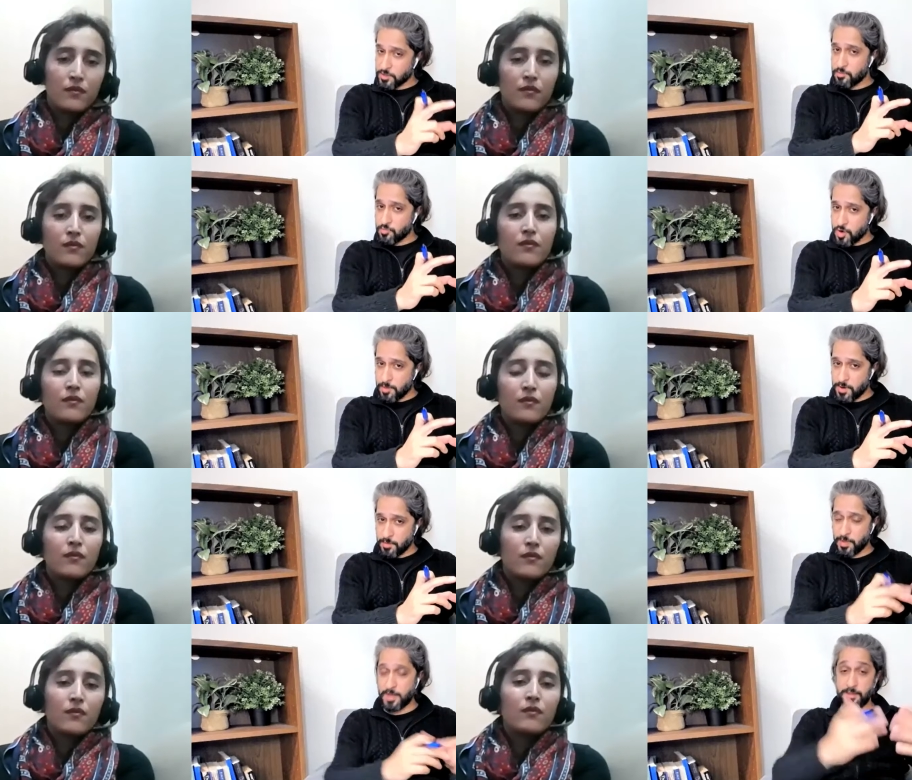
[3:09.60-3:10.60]
Speaker 1: is the
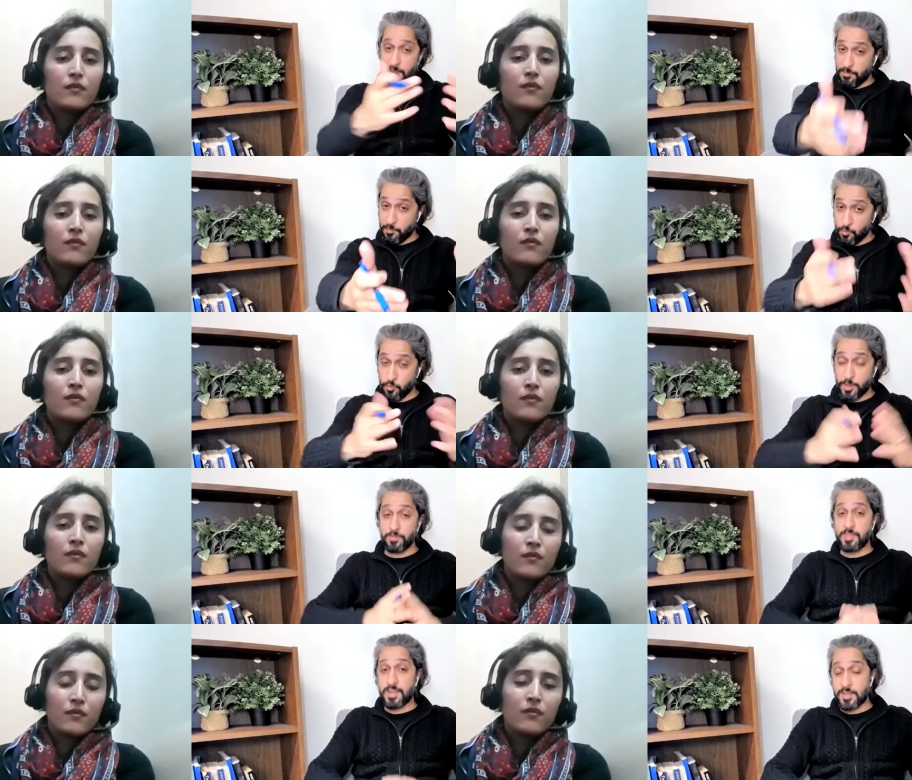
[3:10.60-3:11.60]
problem and then
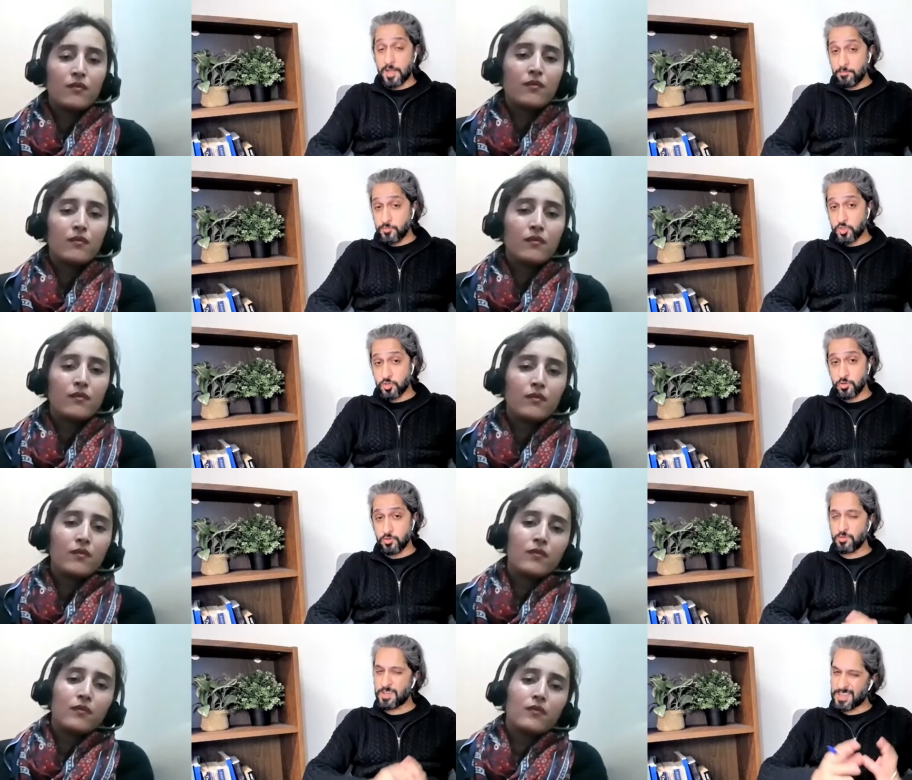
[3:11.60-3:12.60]
when that comes to
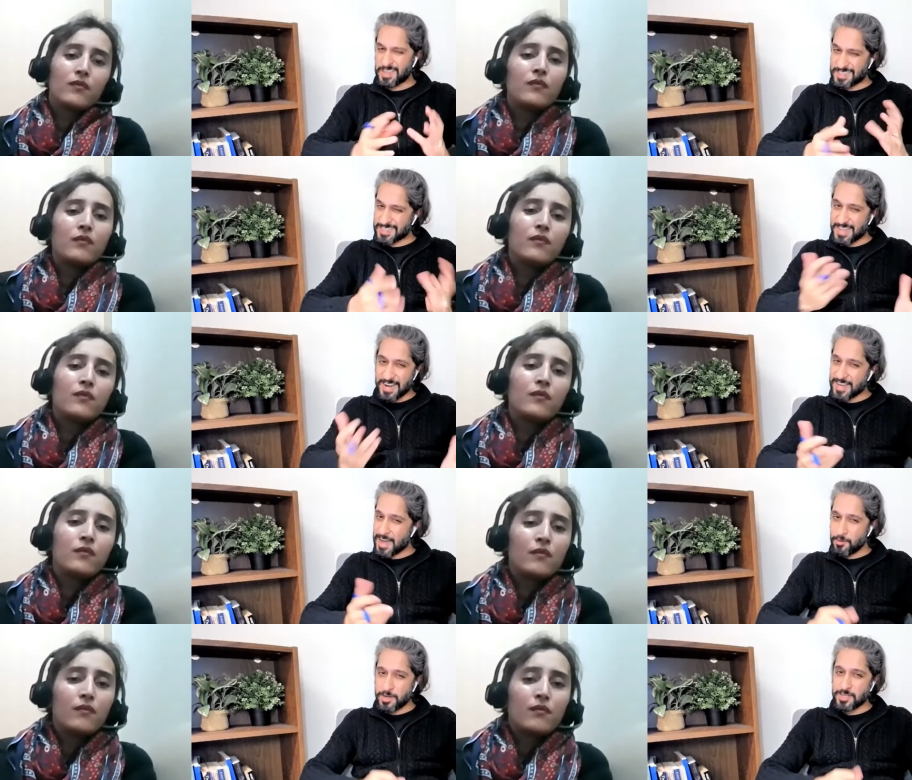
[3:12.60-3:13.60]
you is that
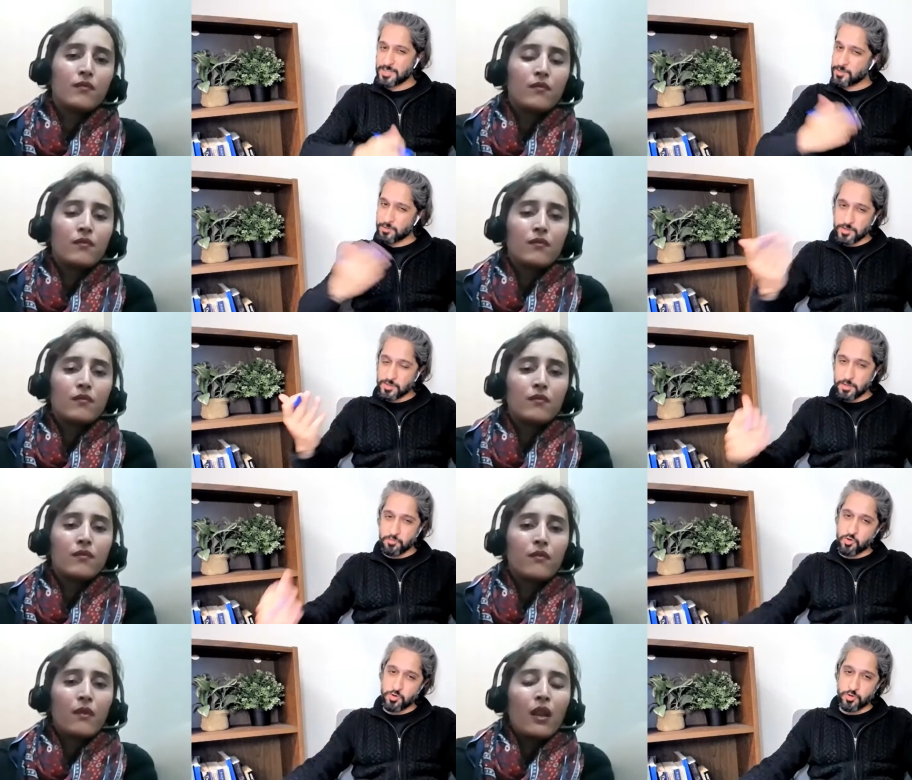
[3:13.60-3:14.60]
how it is or is there
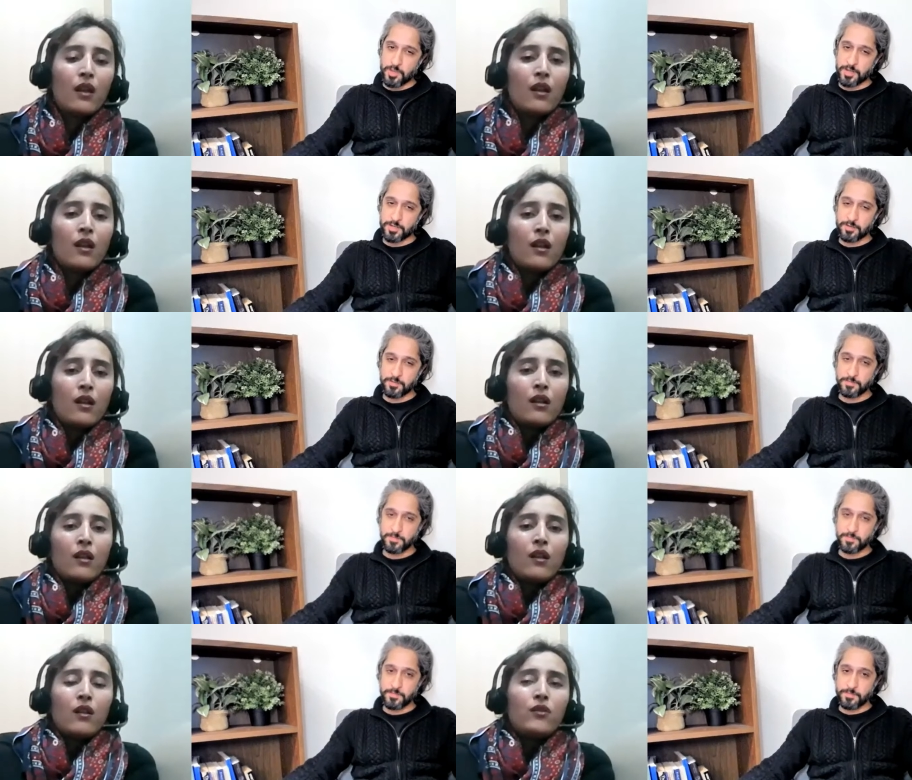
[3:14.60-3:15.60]
more to that
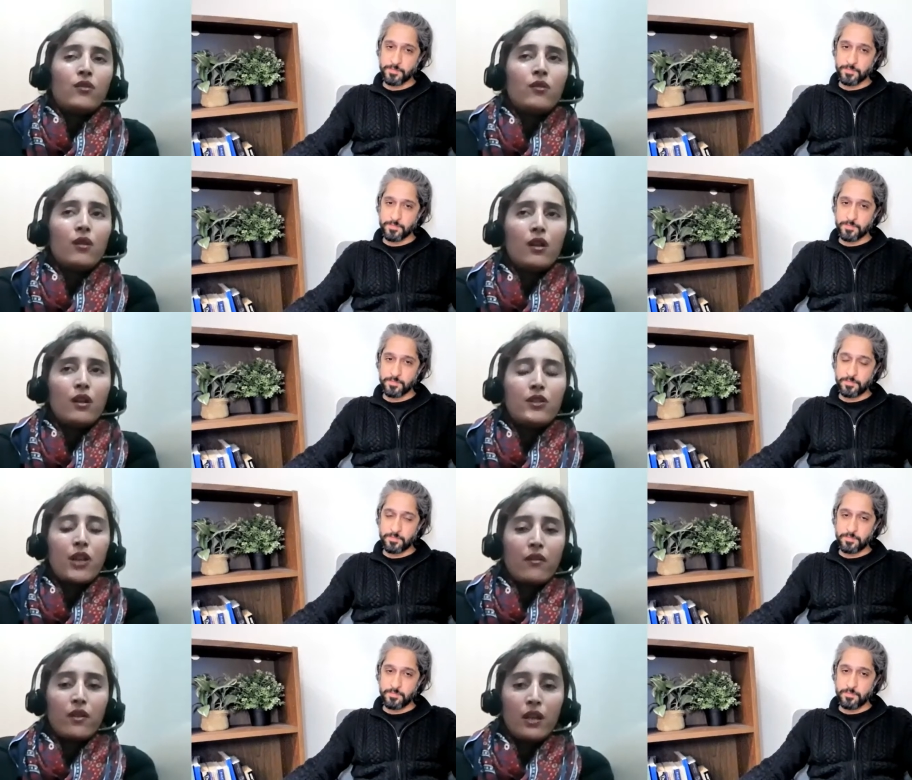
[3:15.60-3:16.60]
Speaker 2: so uh,
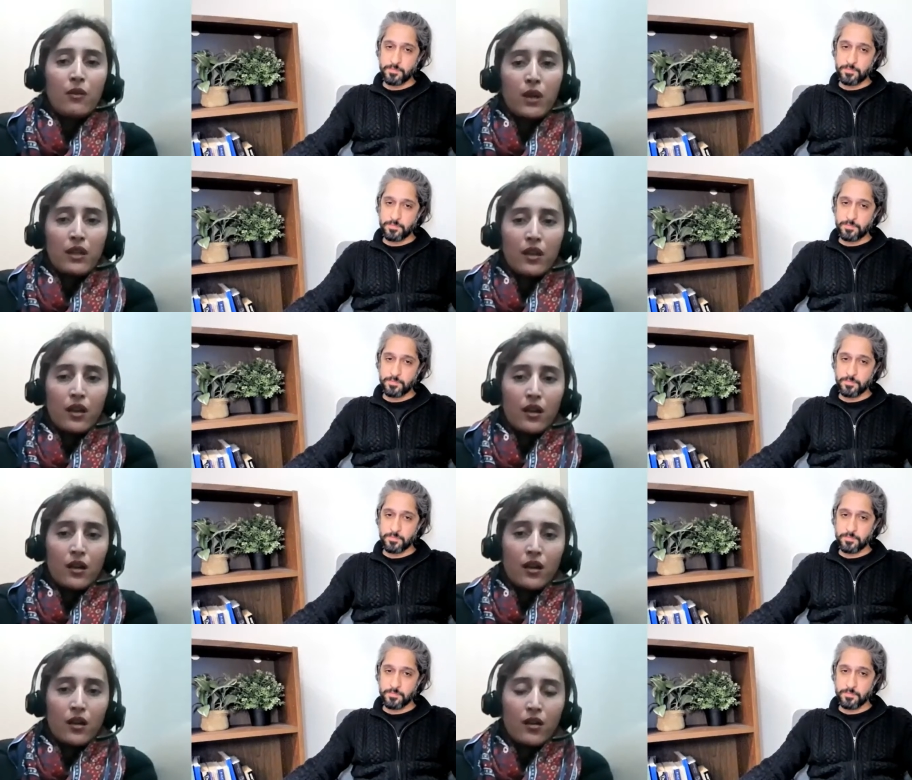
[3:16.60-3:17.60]
generally, when
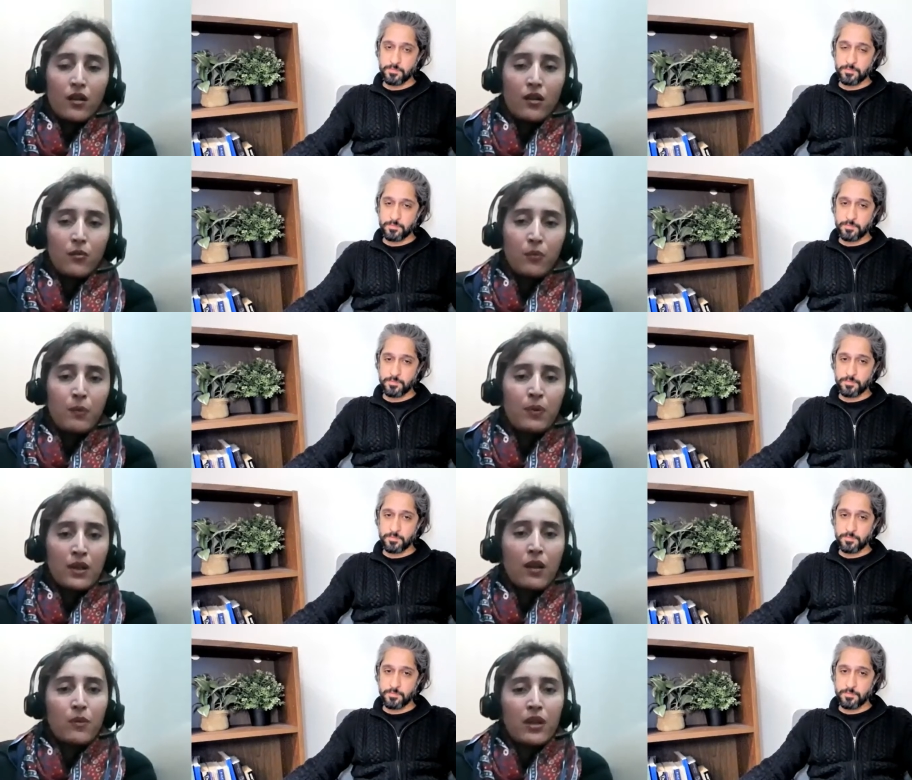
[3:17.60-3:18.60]
uh, people
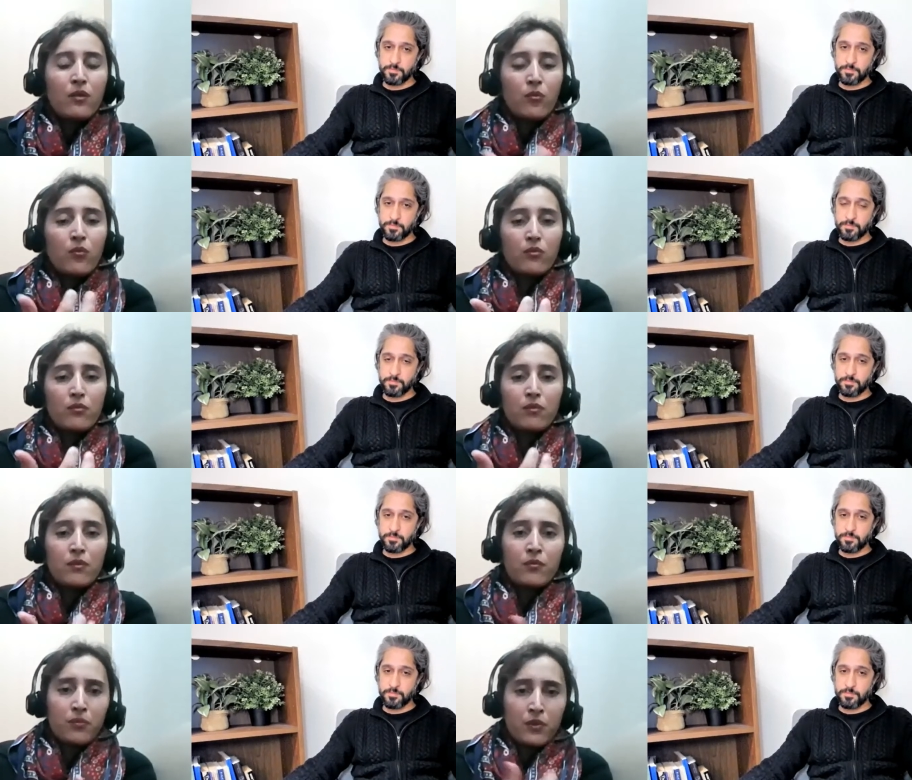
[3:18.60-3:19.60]
come in,
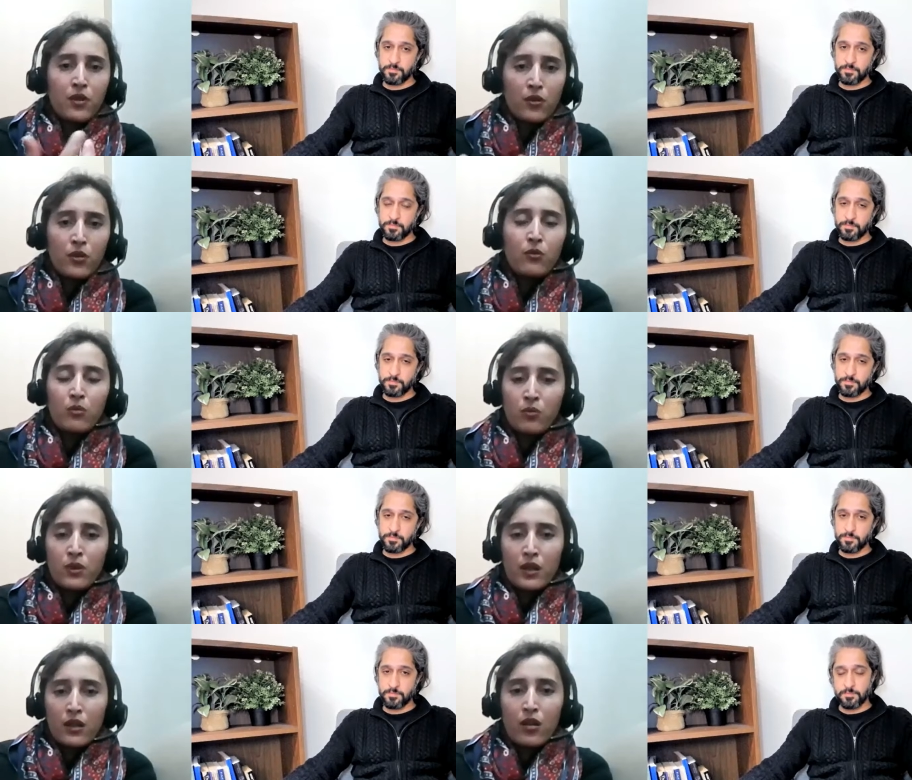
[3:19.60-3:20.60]
you know, you
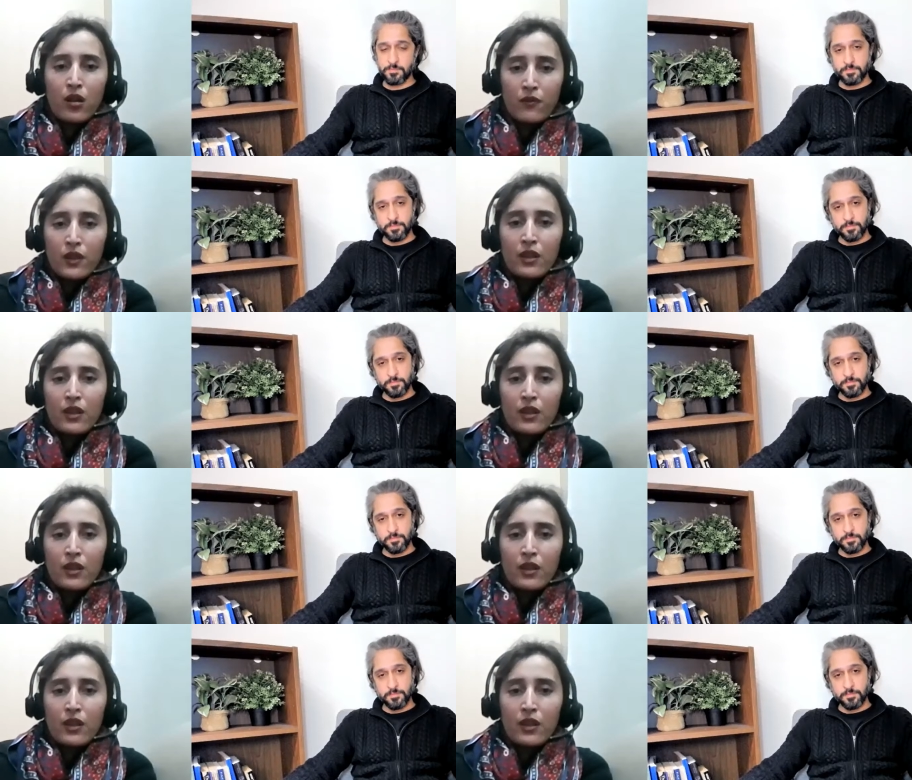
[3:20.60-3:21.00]
work a lot with